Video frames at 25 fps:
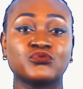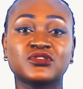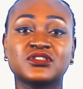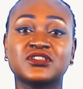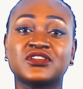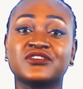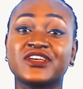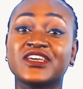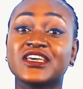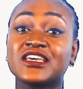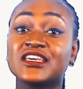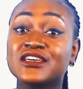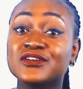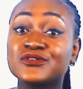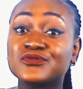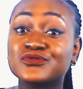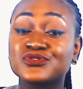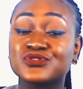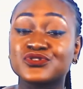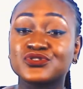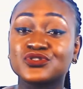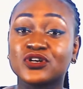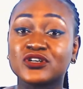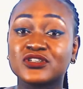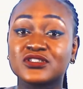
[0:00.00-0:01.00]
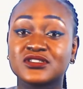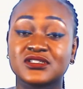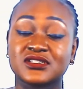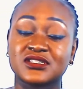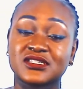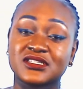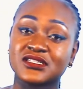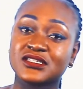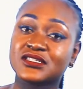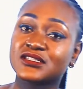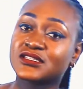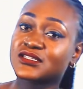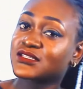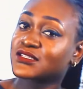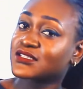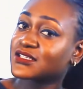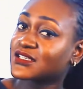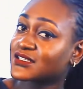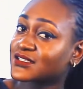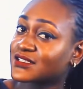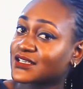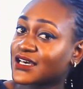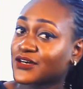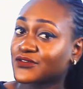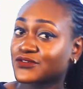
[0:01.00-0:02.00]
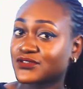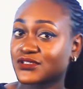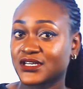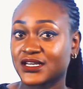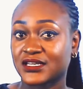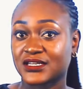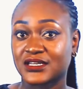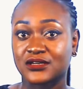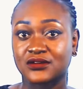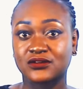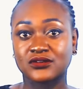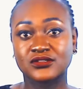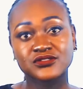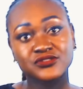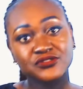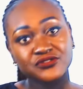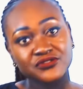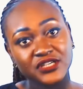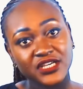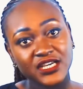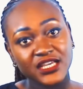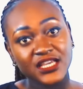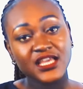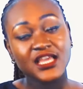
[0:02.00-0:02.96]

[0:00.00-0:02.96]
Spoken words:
the ills done to the citizens outside the country,